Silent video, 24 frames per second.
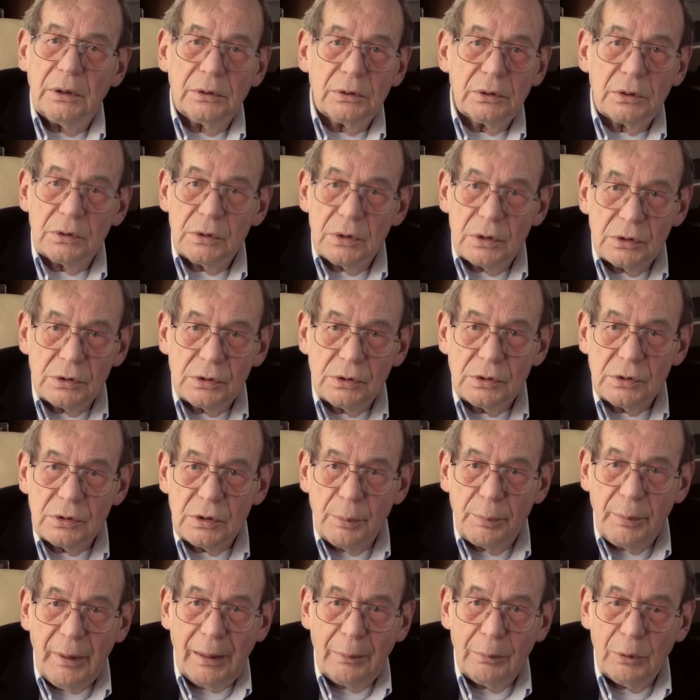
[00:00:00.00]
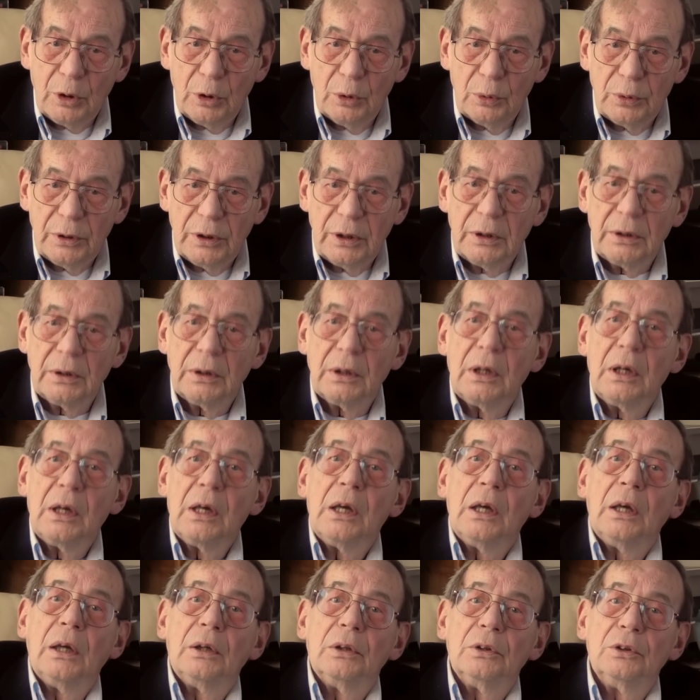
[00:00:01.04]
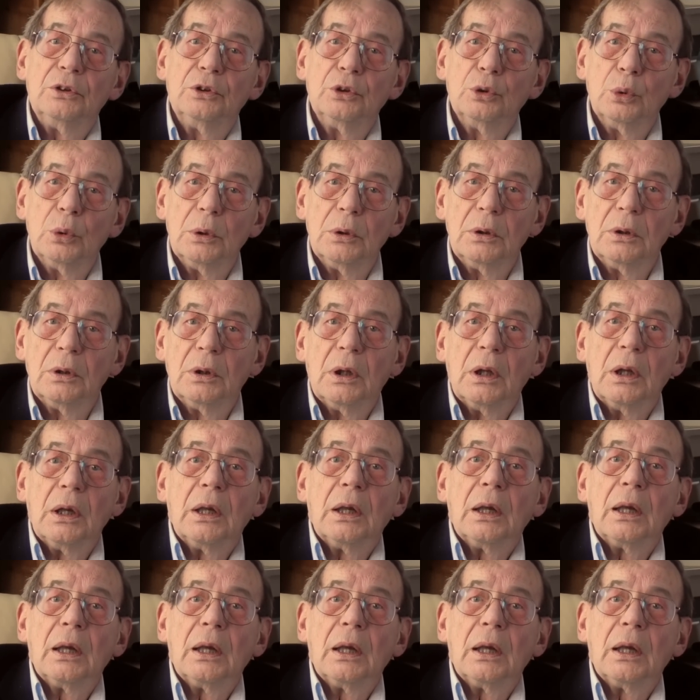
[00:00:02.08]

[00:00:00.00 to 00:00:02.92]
He said this is the Babylonian dual